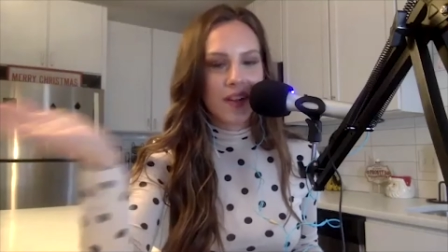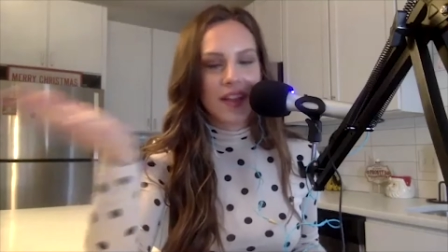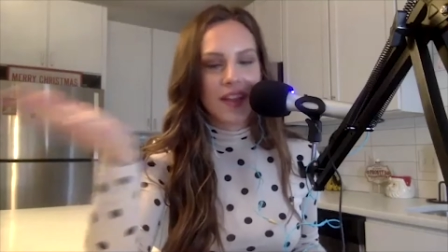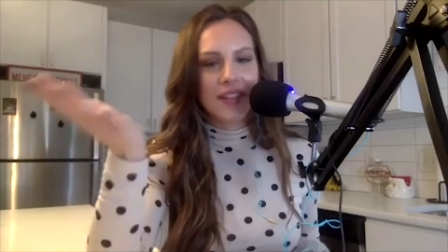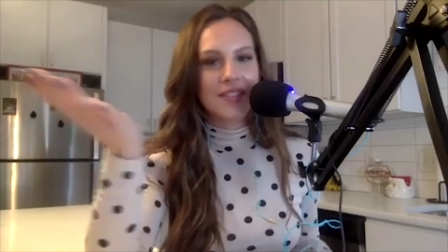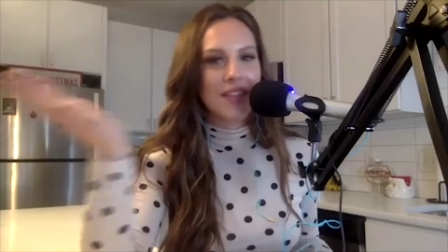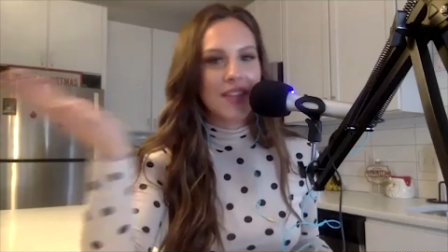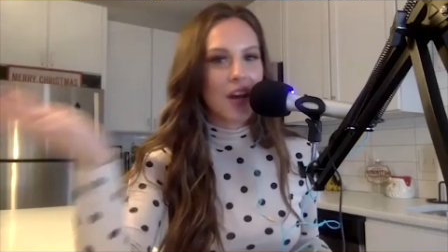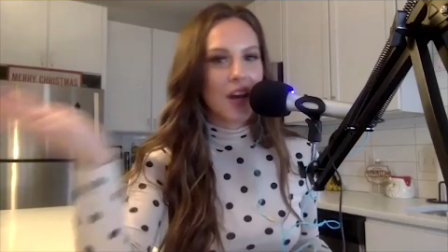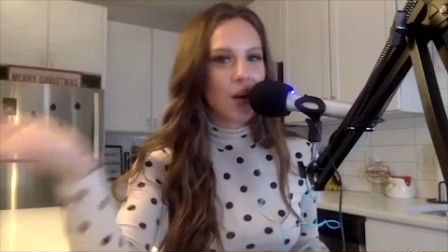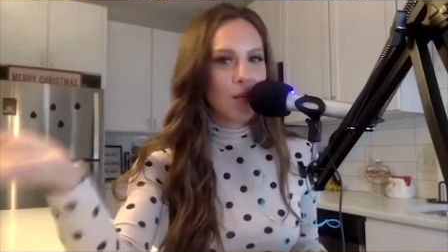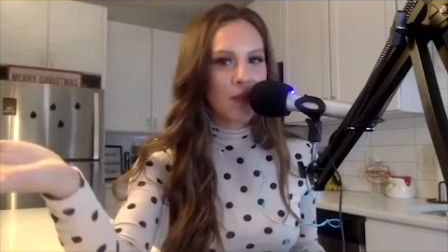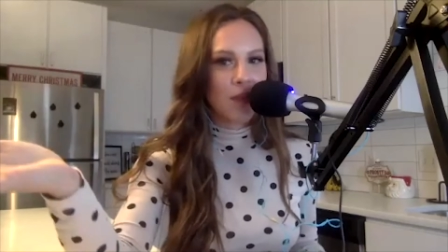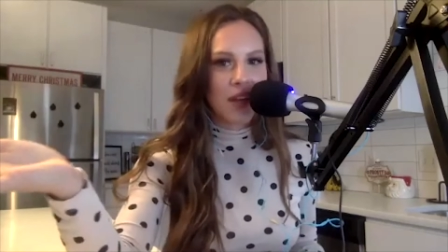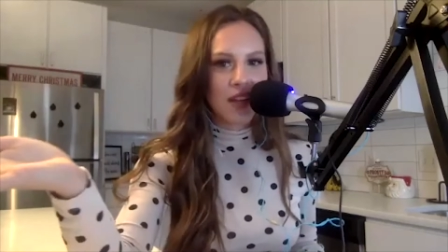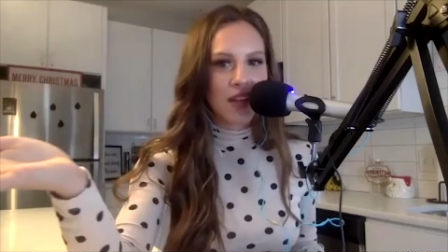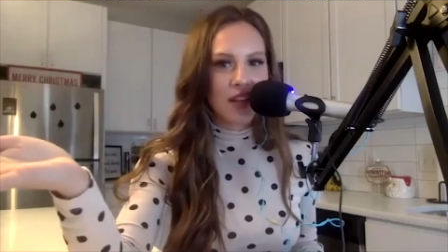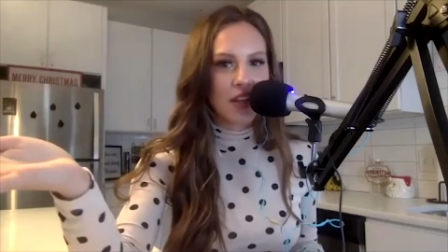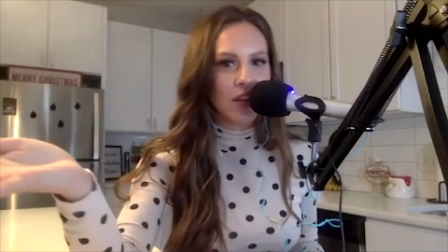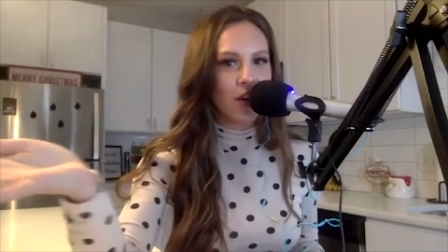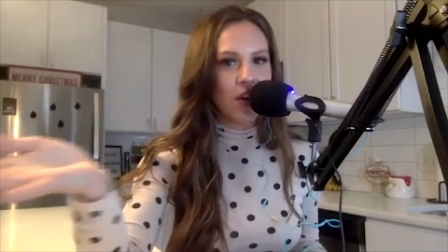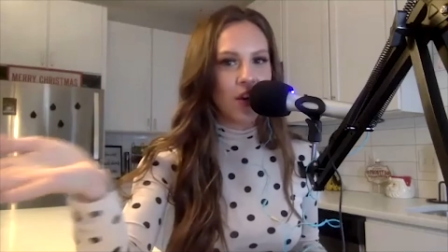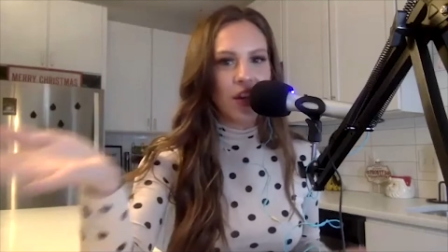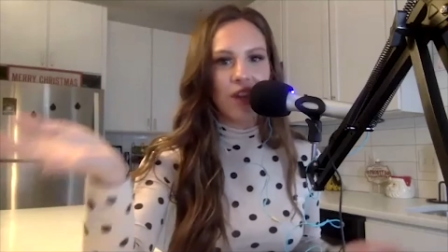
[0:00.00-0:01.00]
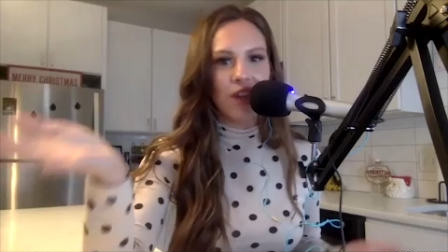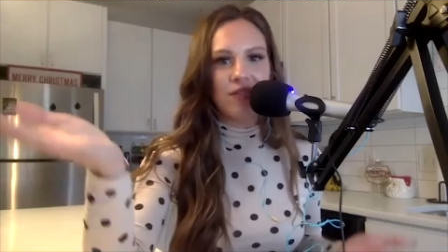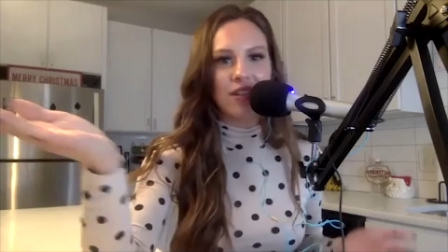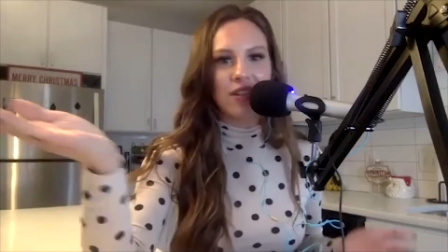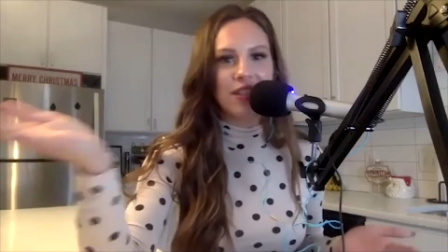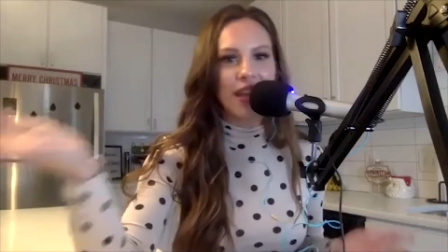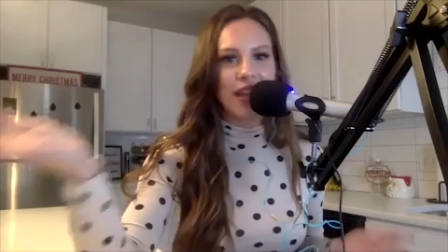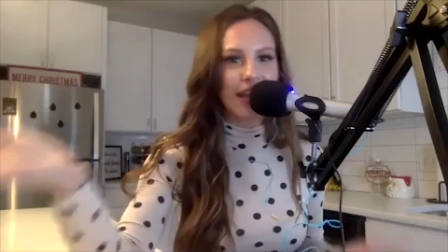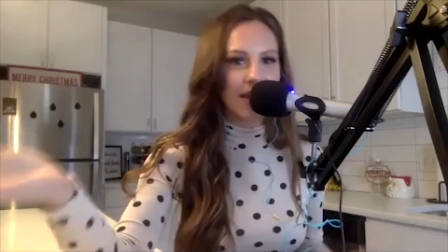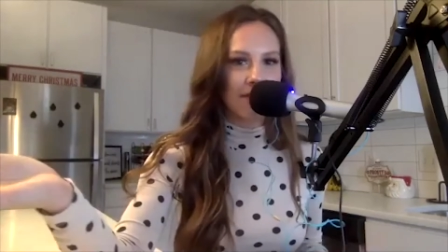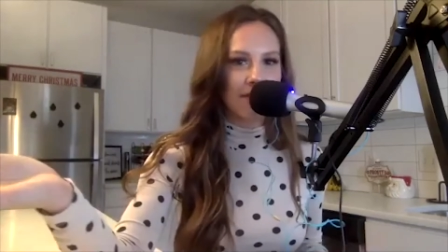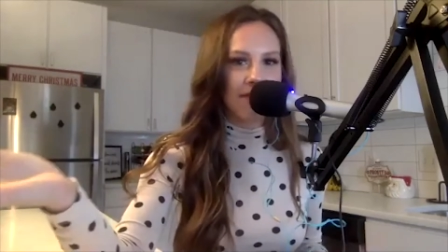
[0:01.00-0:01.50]
Like centerman, you know, you have to
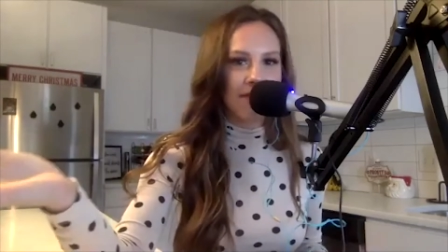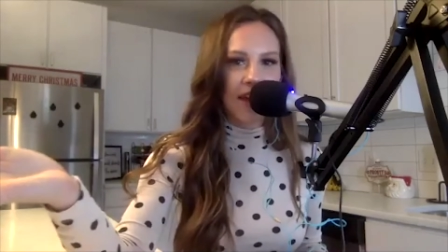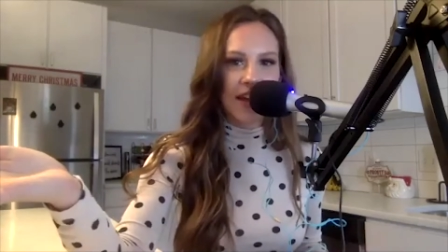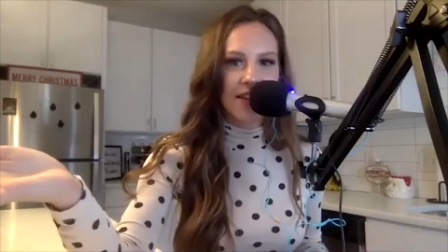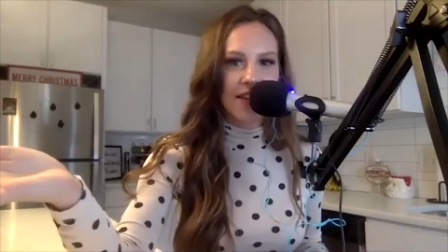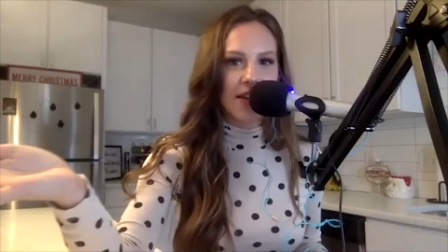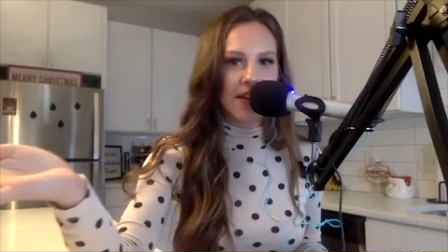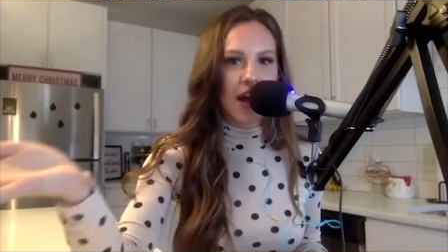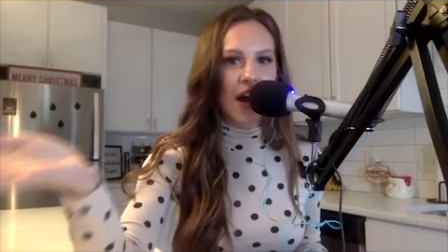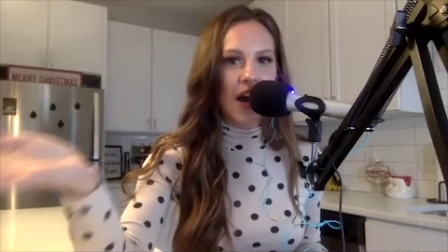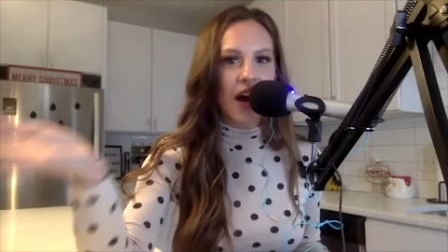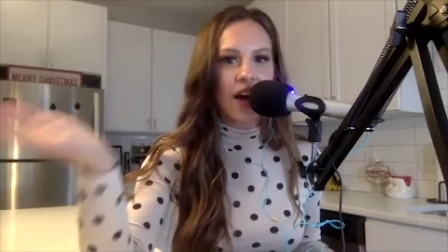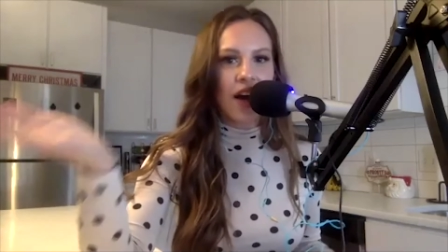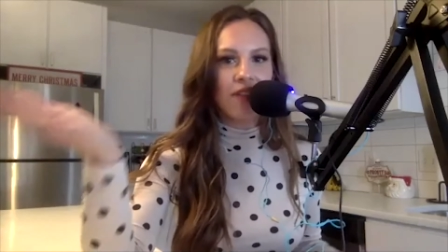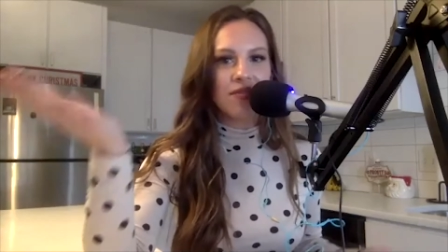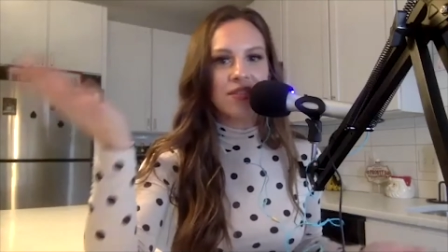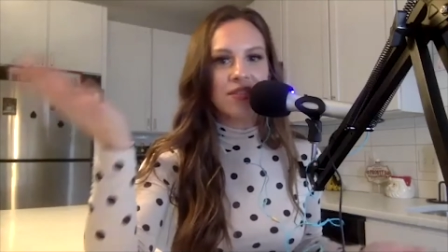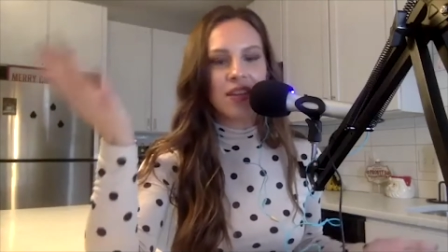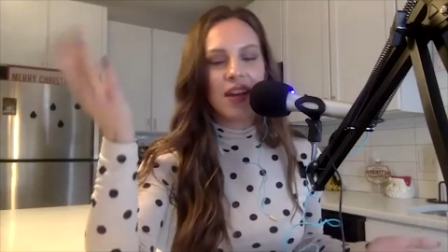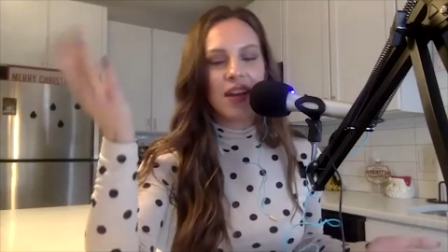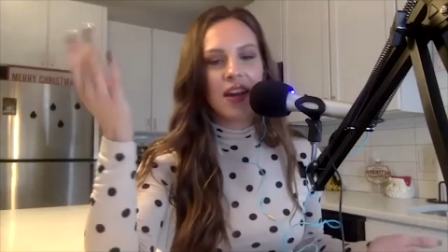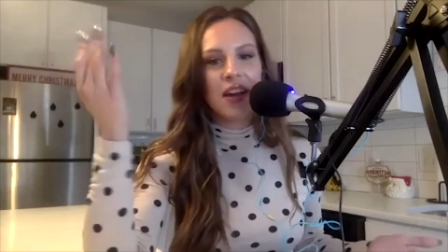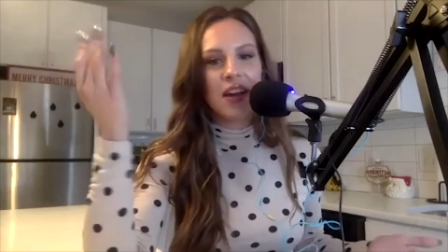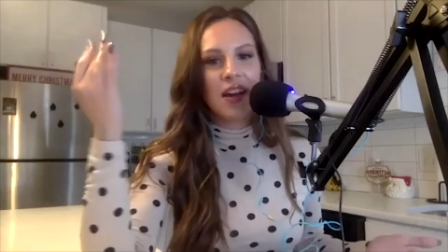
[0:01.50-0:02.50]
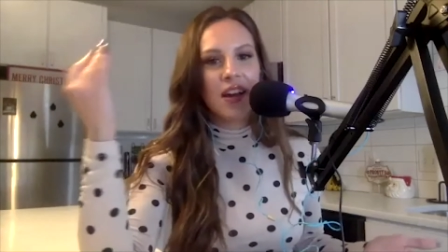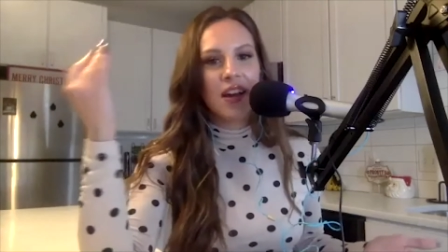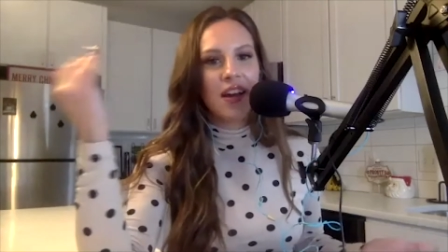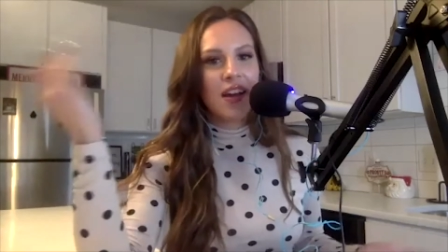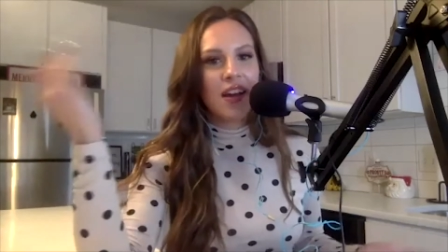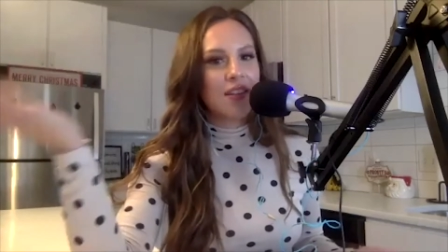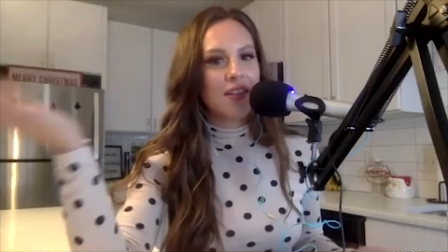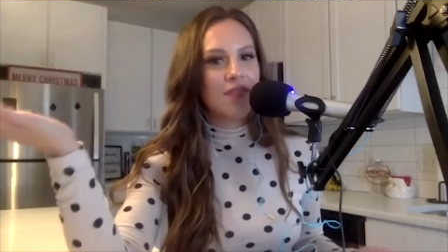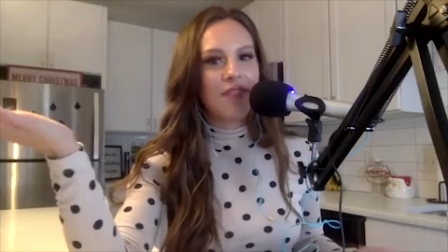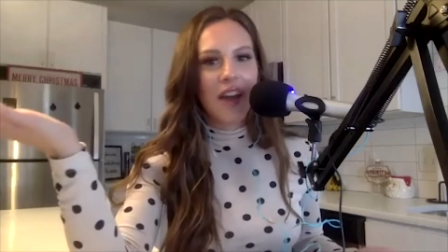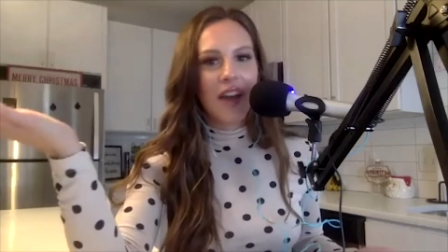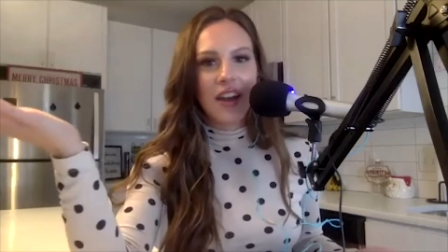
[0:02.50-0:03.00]
take the face offs
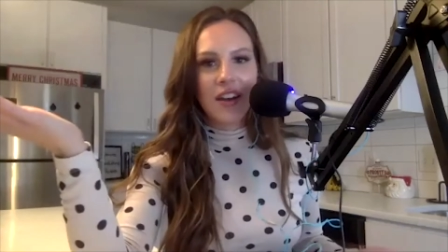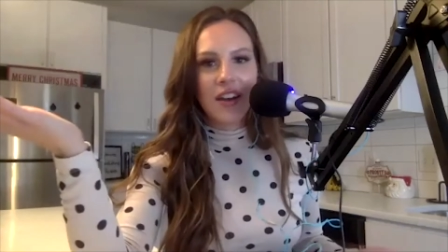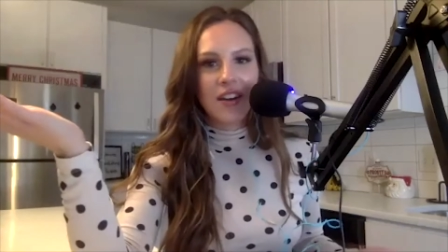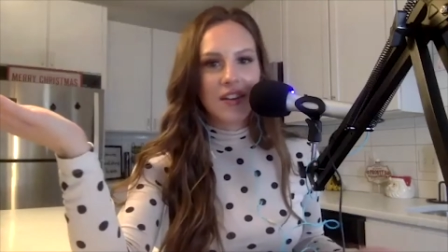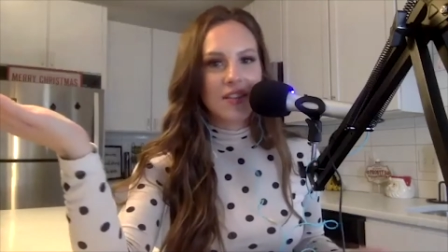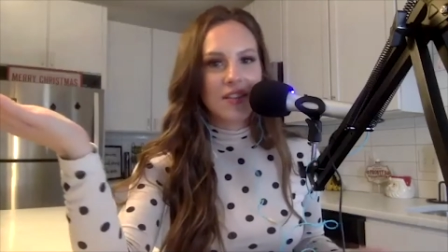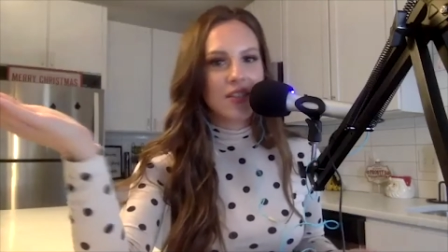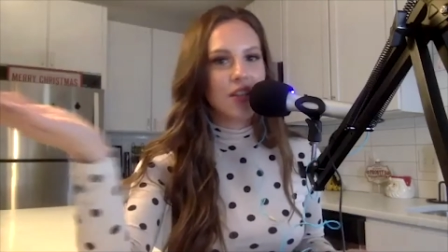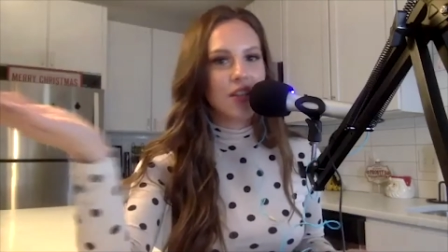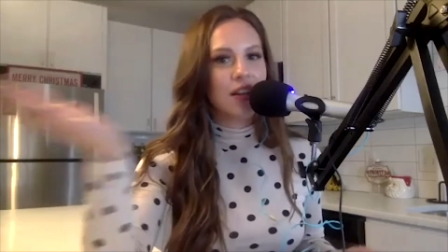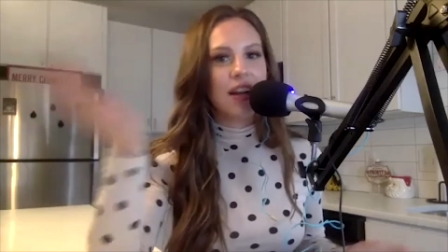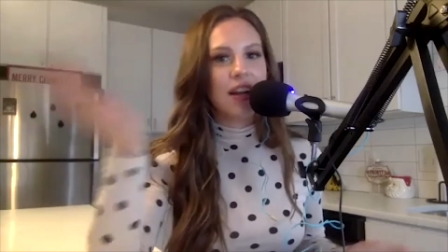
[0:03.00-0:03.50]
defenders yeah.